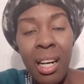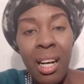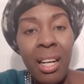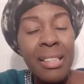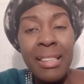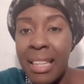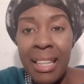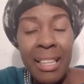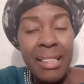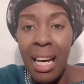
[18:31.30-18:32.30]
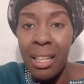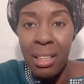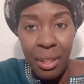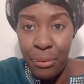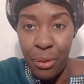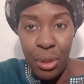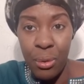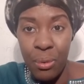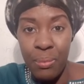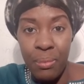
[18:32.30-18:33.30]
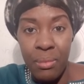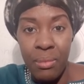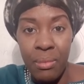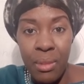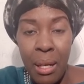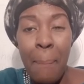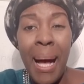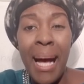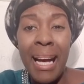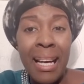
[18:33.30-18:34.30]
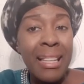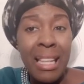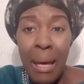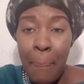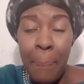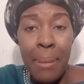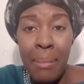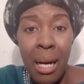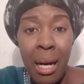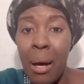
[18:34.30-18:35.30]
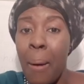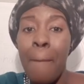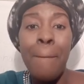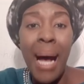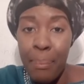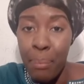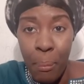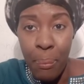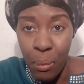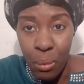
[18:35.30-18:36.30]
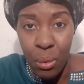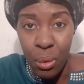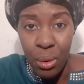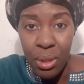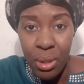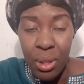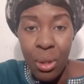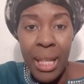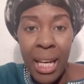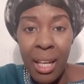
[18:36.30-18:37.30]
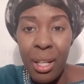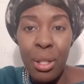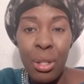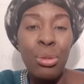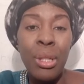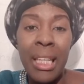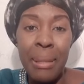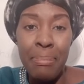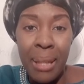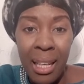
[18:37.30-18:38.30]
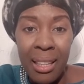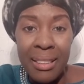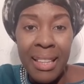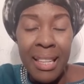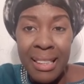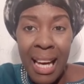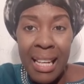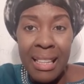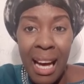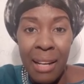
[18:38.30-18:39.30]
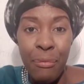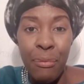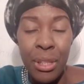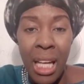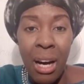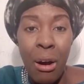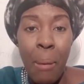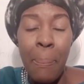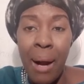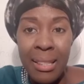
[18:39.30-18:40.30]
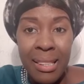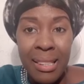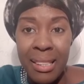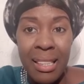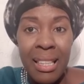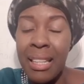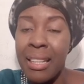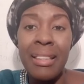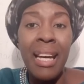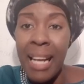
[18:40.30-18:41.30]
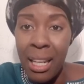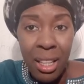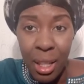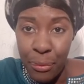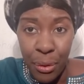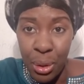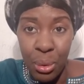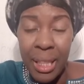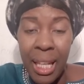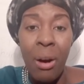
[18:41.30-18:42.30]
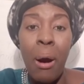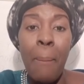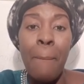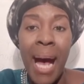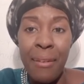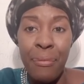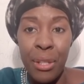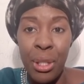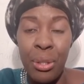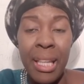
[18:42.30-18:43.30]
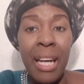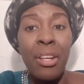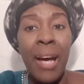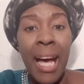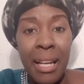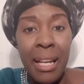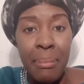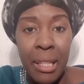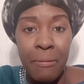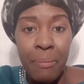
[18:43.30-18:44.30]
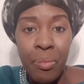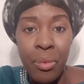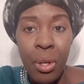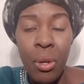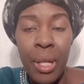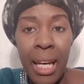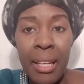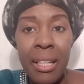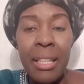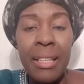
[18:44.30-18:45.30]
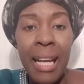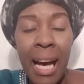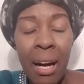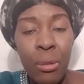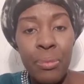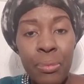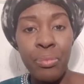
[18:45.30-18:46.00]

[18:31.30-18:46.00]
acidic is not good for you. Bagay ki gen piment pas bon pour ou. OK? Du riz blanc, things like that. Food that are processed, they're not good for you. They are bad for you. They're your enemy. Okay, now,